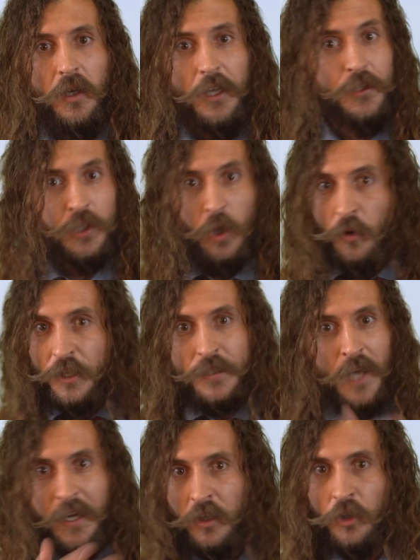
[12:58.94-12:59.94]
And so the
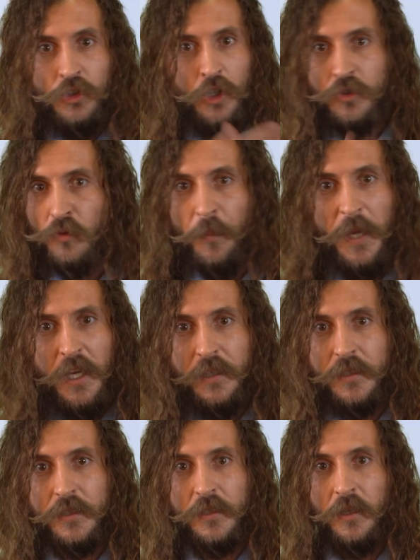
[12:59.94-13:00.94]
cycle just
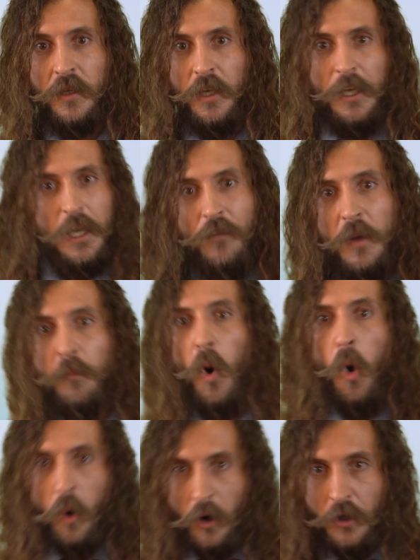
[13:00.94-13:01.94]
repeats, giving
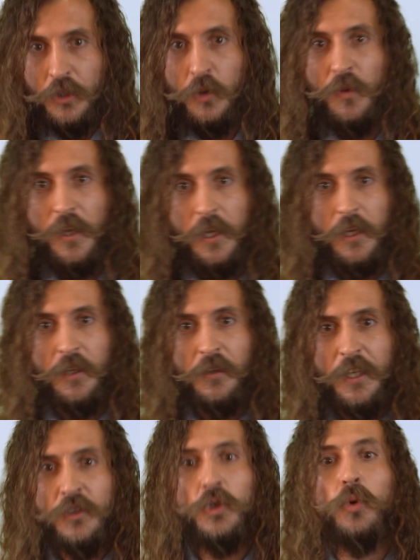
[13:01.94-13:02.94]
more to the
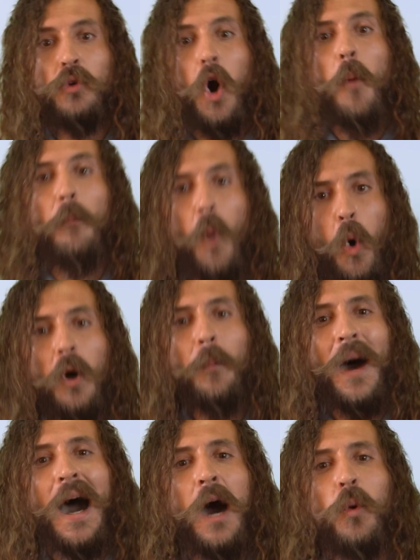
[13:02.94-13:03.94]
elite to grow more
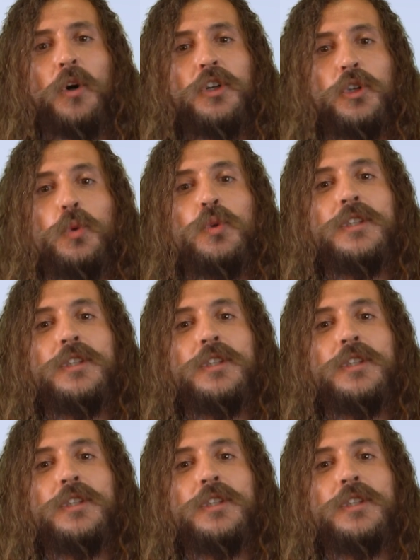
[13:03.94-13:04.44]
power to